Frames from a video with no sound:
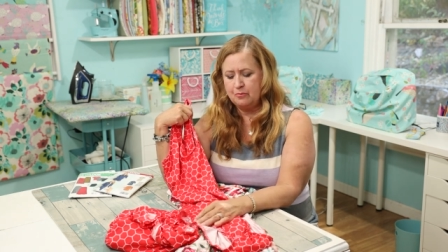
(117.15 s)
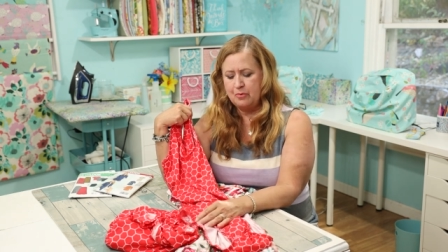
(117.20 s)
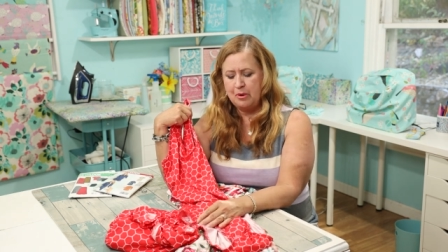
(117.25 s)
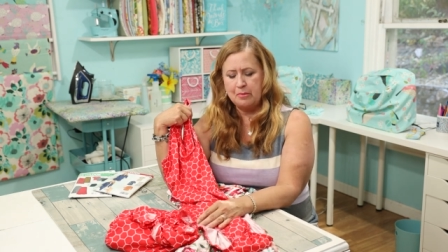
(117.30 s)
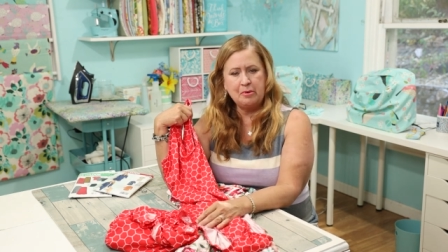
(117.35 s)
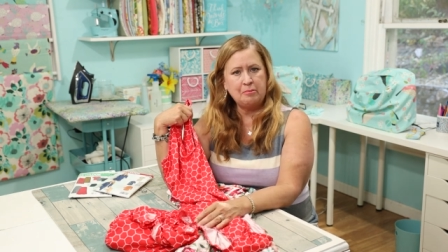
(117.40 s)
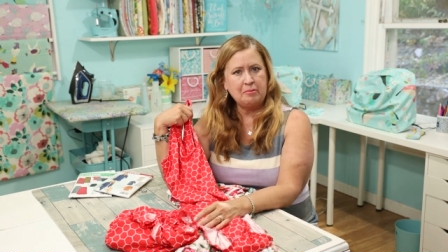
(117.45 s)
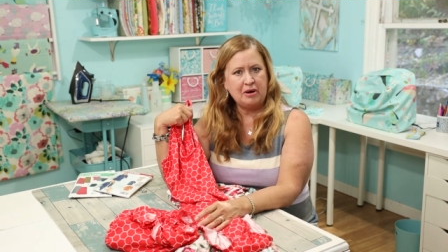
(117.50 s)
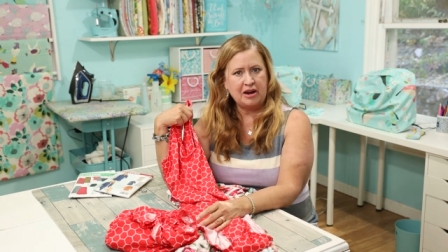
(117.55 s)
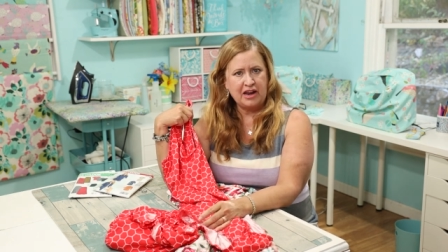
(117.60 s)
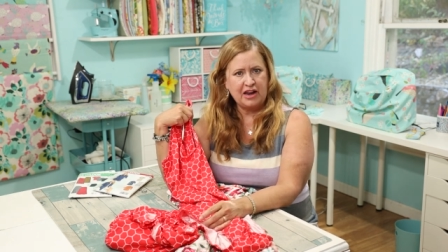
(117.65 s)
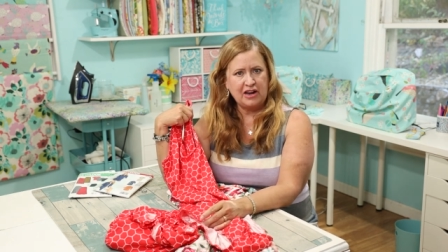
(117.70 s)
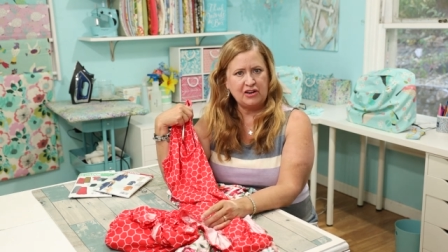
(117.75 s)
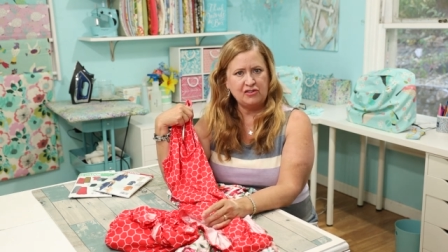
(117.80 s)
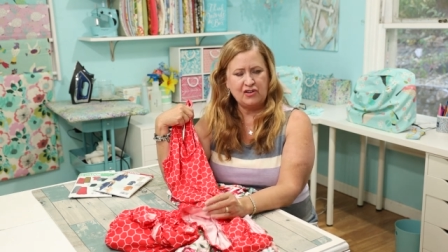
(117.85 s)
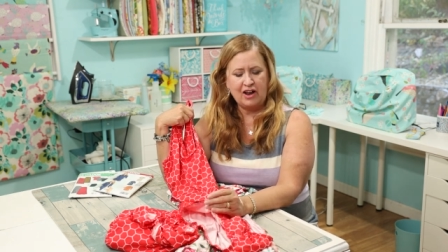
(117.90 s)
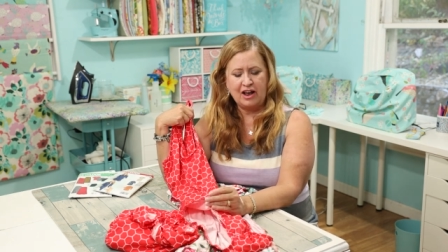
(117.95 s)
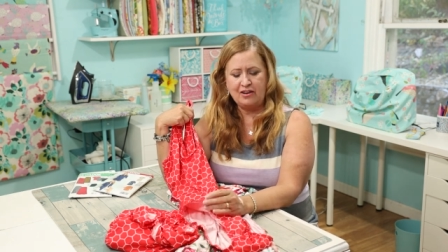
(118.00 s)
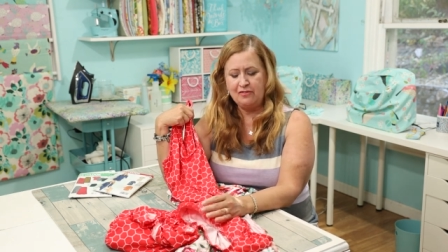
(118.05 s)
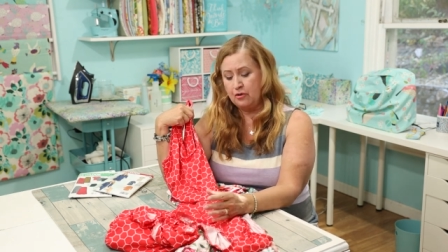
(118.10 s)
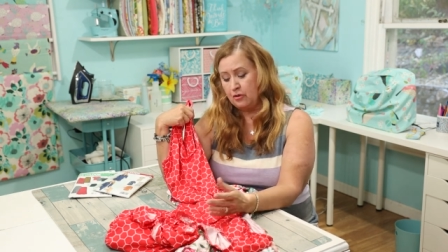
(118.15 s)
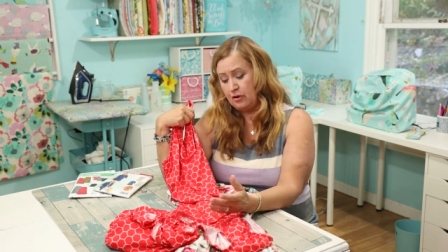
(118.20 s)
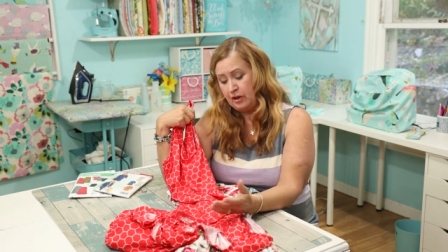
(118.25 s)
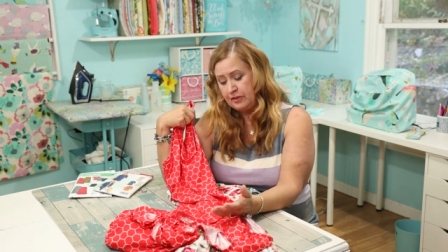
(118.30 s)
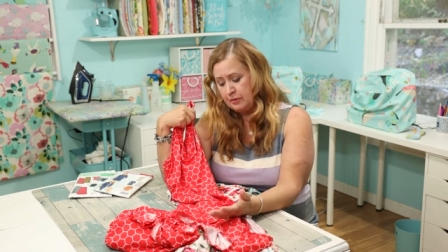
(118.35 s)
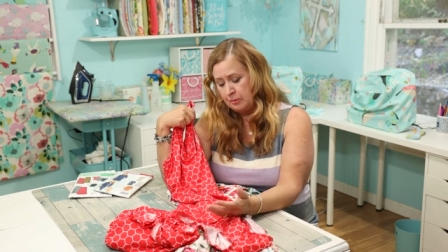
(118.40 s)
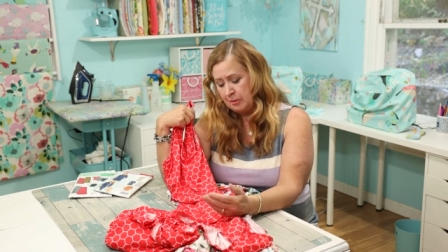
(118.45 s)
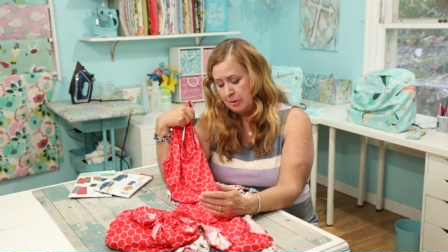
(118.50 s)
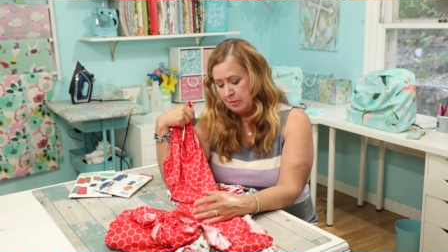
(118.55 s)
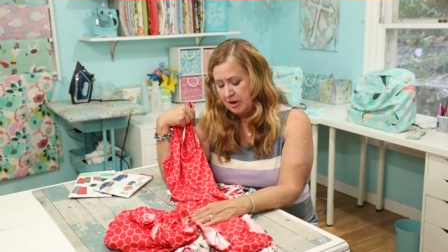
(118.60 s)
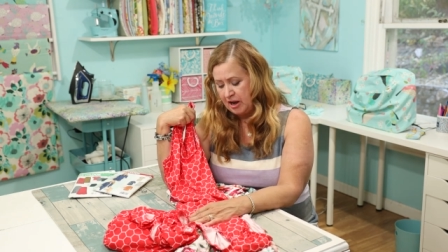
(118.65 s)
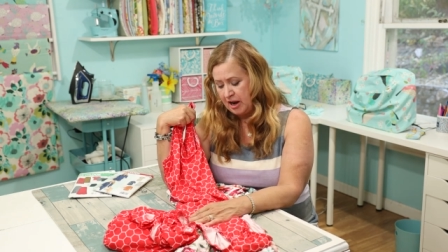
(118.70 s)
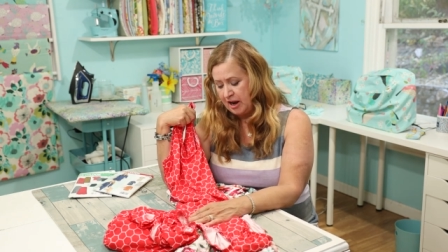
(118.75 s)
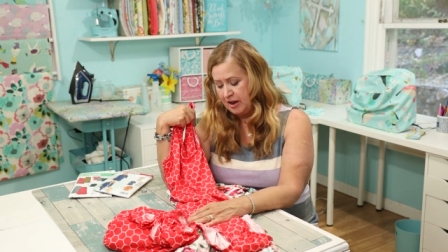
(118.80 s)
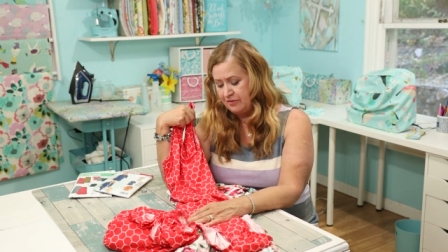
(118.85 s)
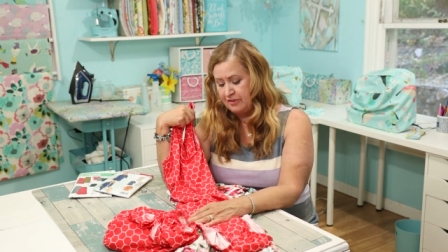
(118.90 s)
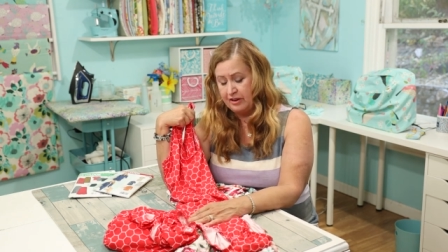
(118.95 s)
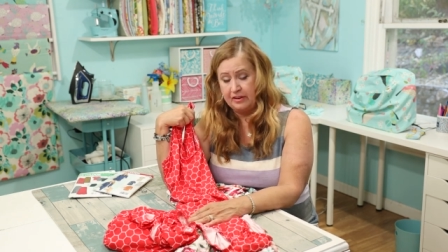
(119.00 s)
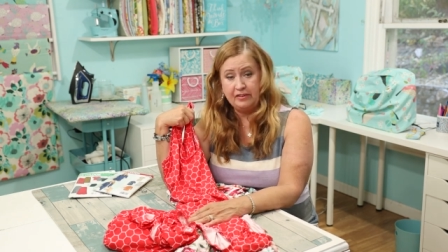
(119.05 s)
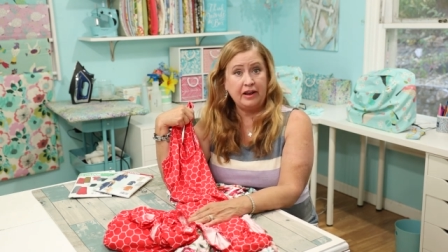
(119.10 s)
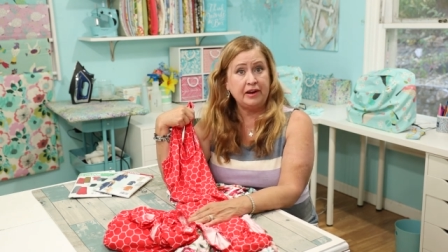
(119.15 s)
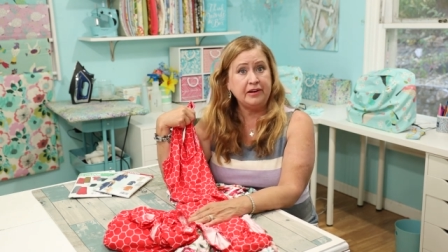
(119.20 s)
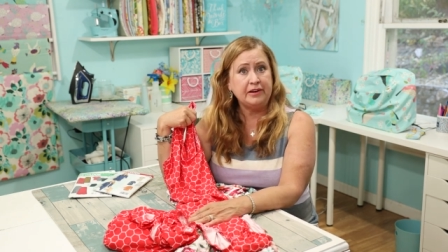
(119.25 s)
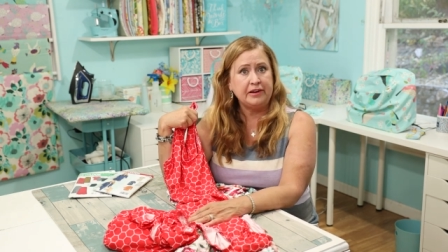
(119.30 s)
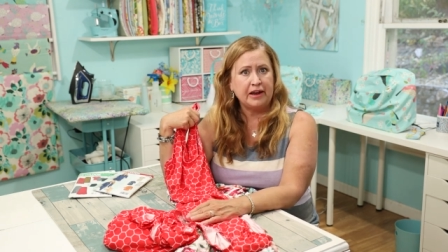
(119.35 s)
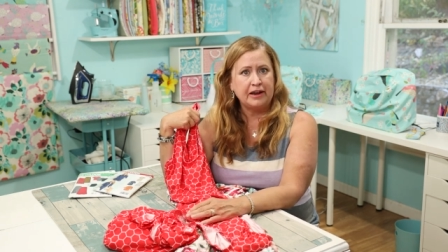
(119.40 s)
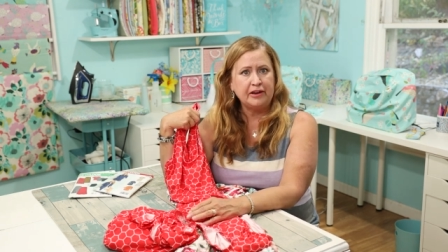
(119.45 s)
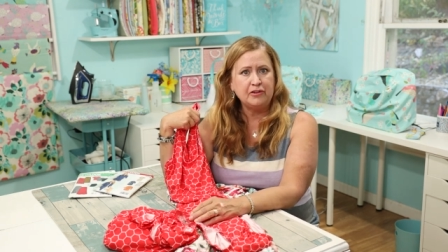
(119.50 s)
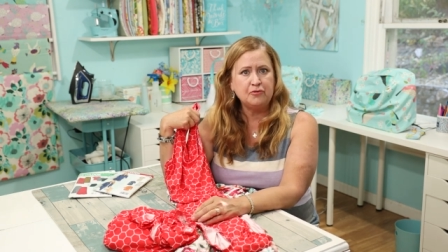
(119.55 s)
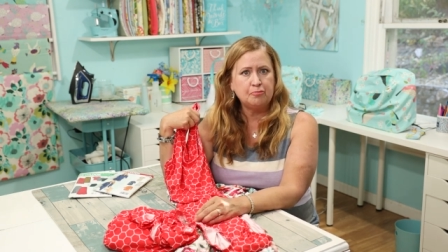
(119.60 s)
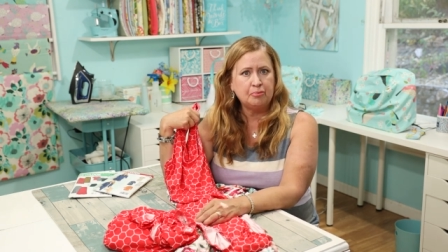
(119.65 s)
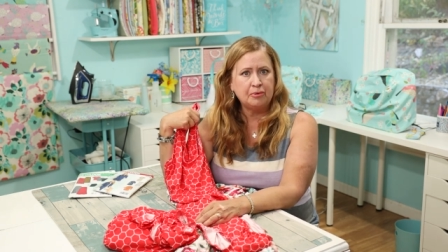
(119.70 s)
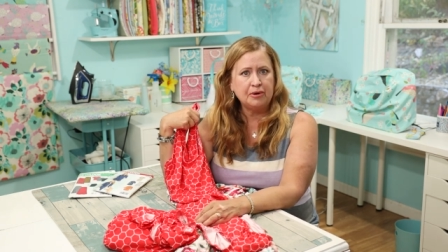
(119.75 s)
women my age have, or lots of women have at any age